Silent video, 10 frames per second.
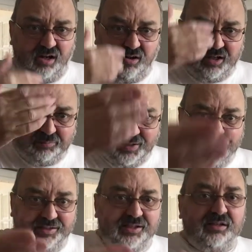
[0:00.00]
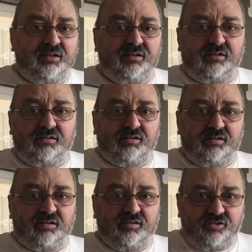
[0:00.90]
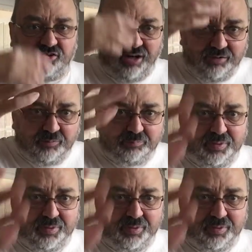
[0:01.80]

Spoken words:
I paid in. Sharon